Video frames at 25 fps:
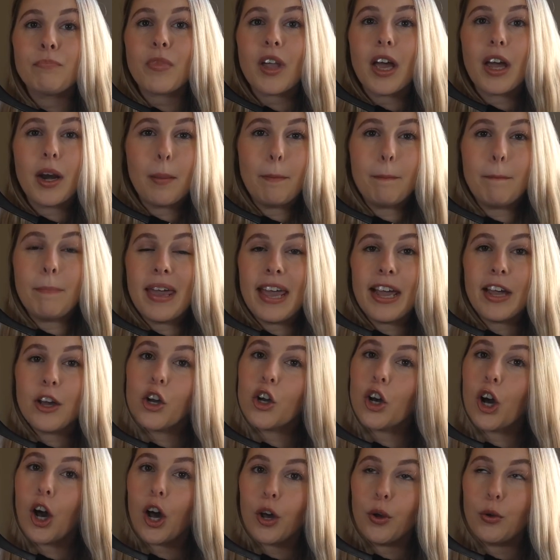and a big
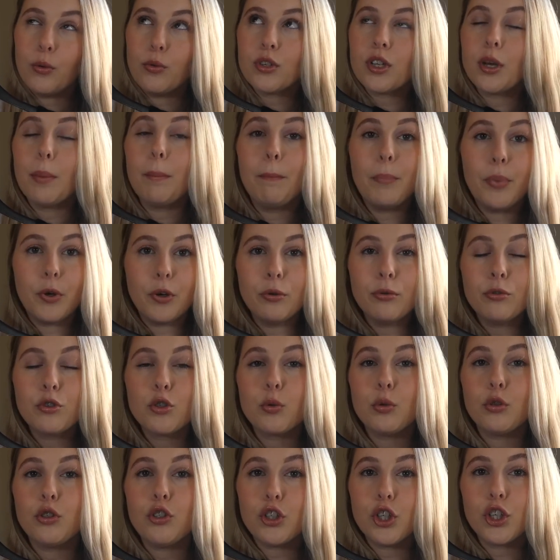coat and
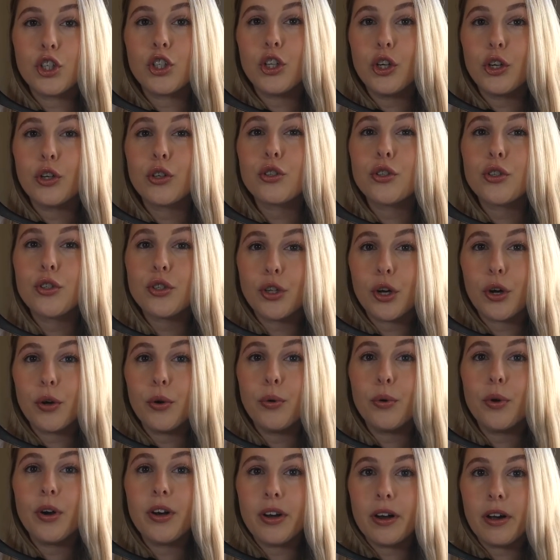boots would just look
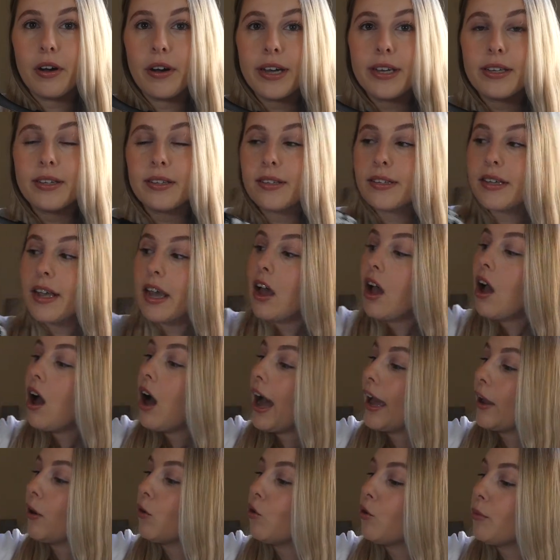so nice.
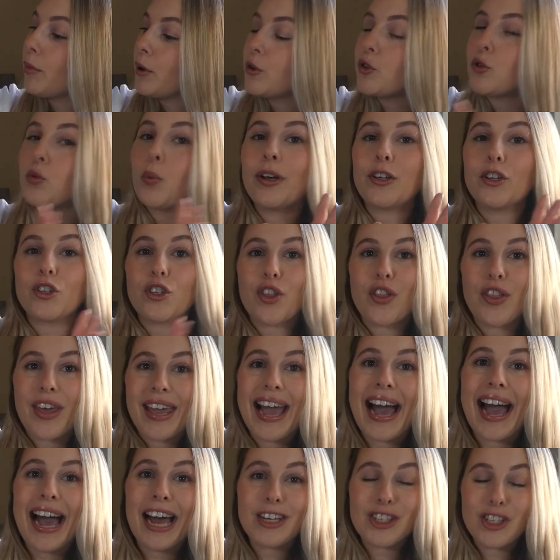I almost wish that
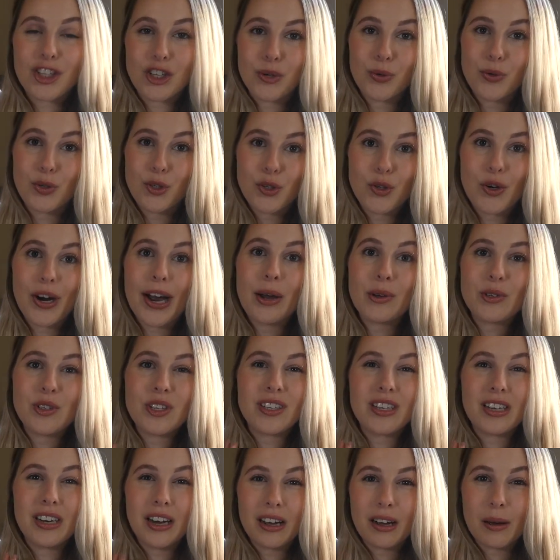they had those
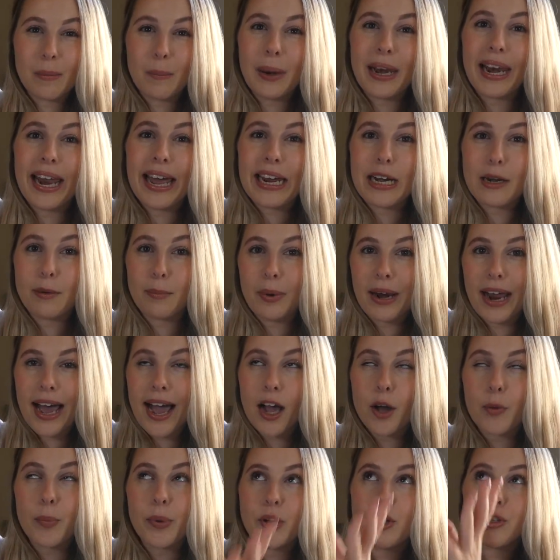trousers in like a plain
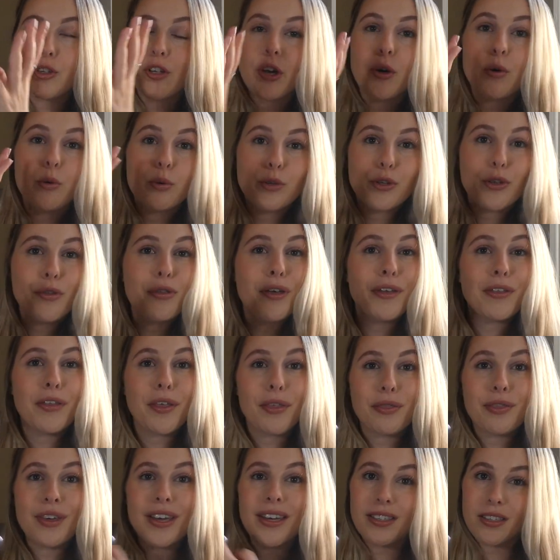black, because I also think
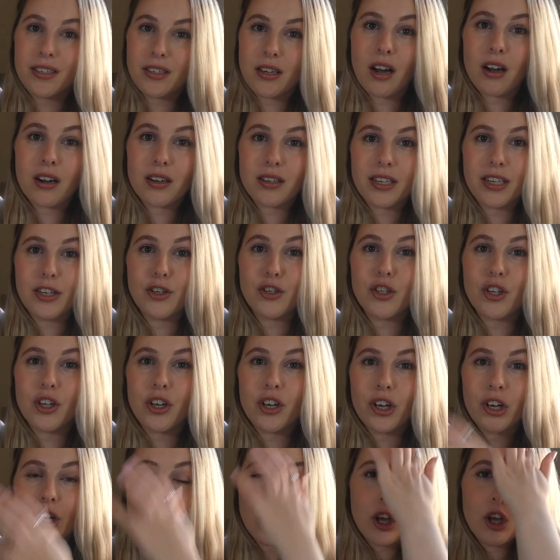that this tucked
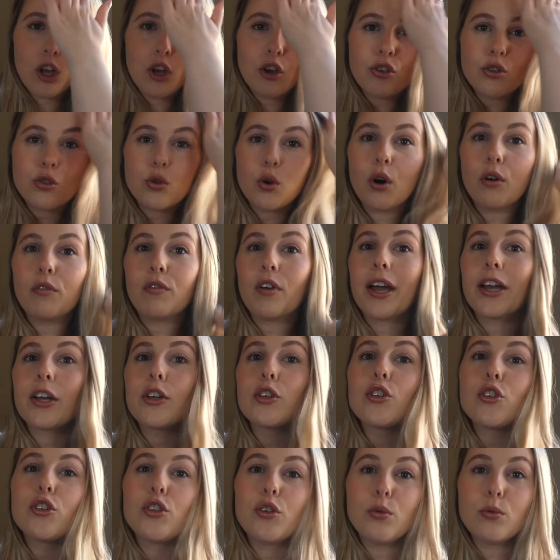into sort of like
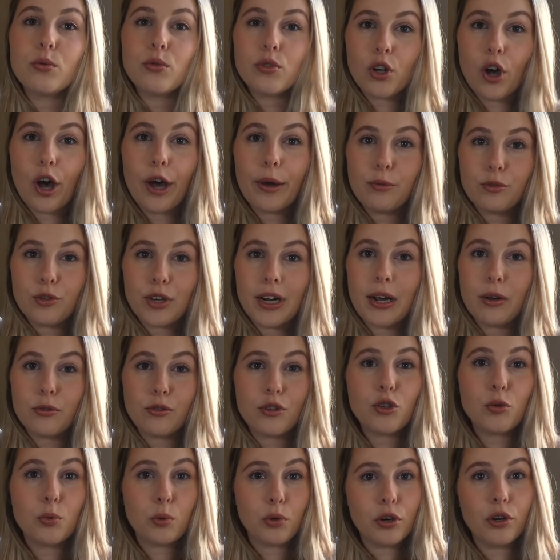suit type
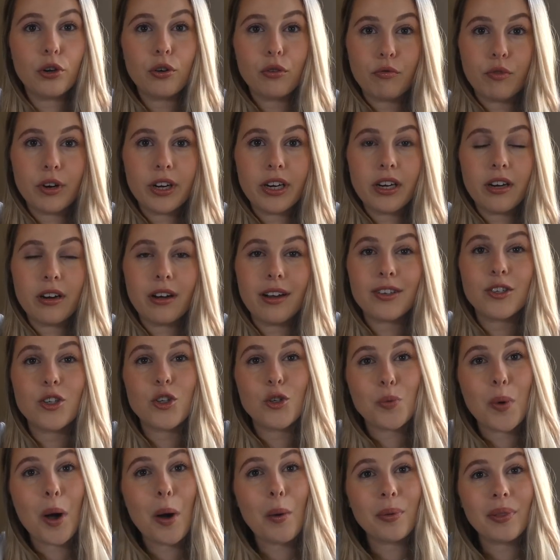trousers would look really nice
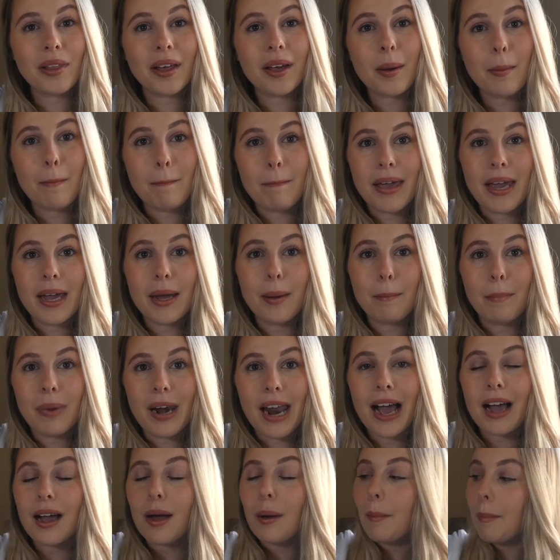as well with like a big
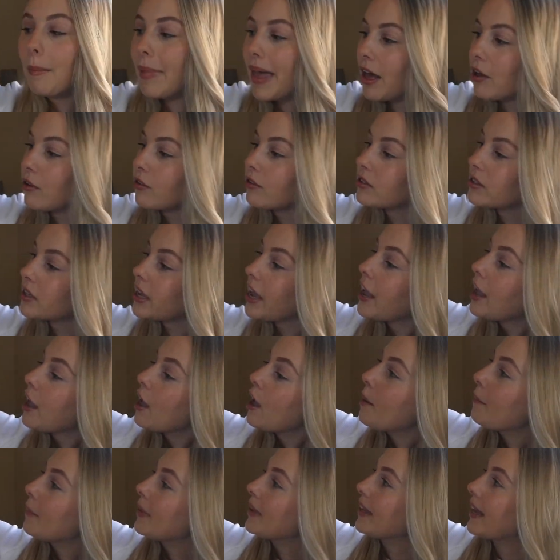black belt.
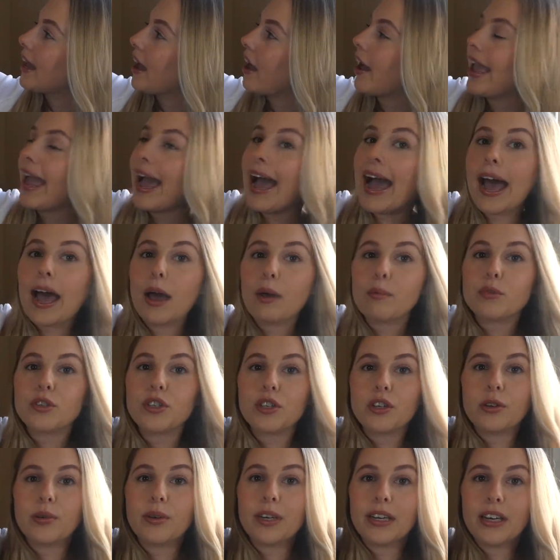But yeah, I
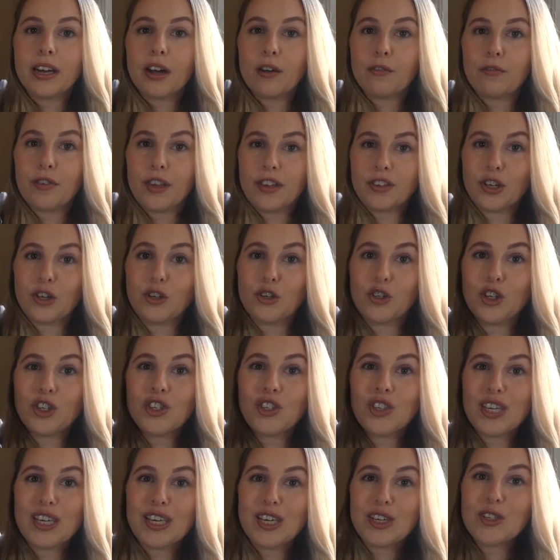absolutely love this. I
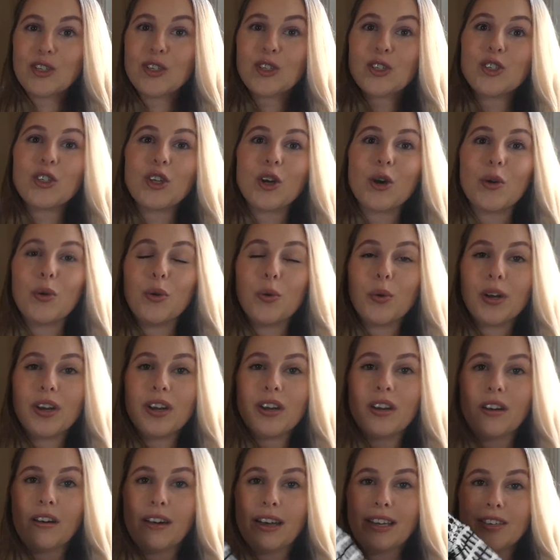just think it's so
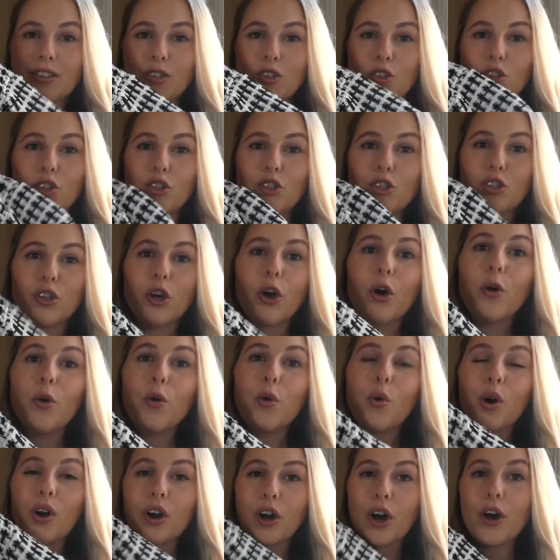nice,
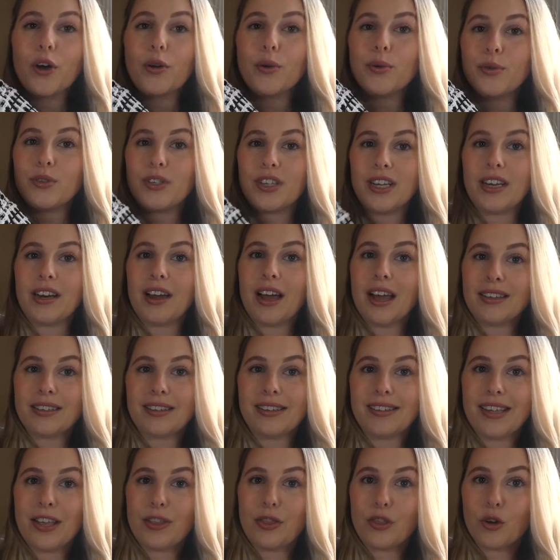so cozy. Like as
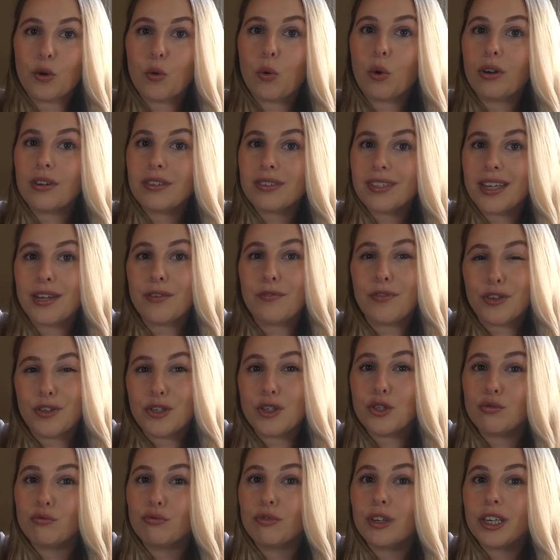I said, the quality of this
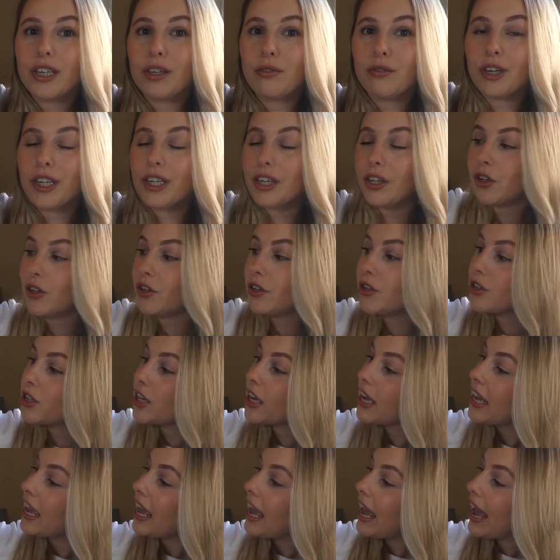is really, really good.
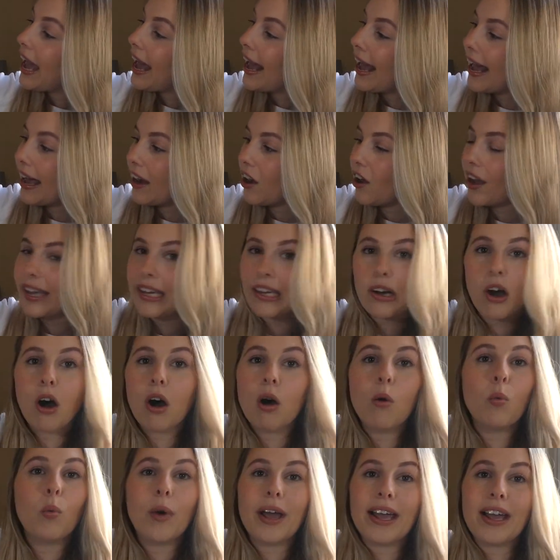And I
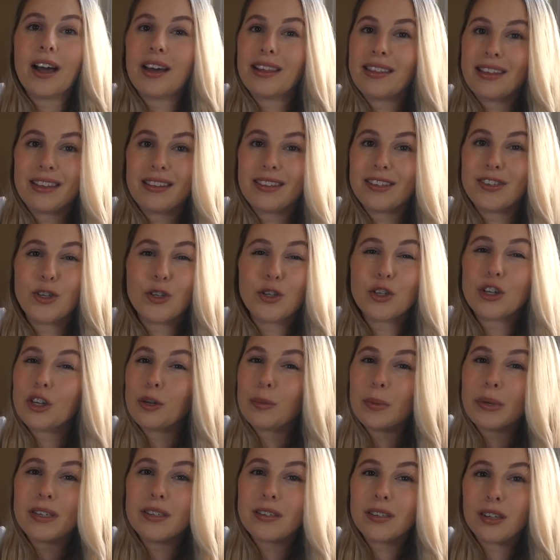can't wait. I think this is going
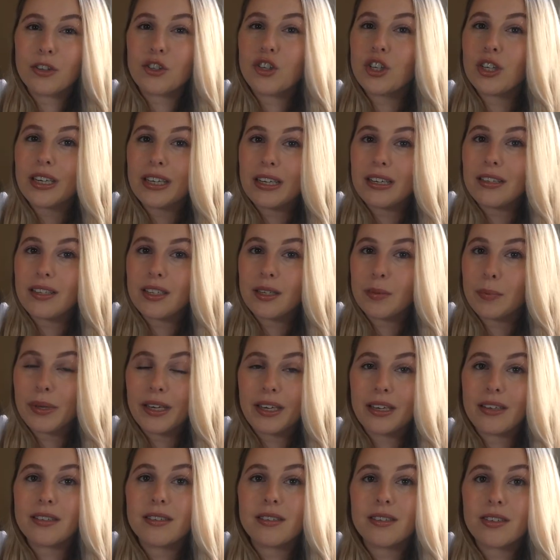to be such an easy
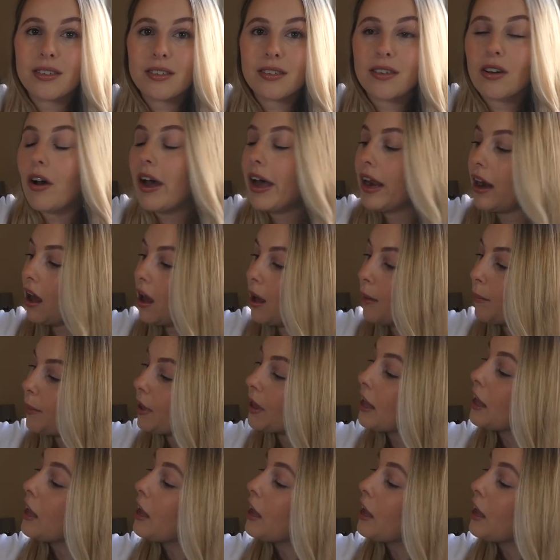piece to style up,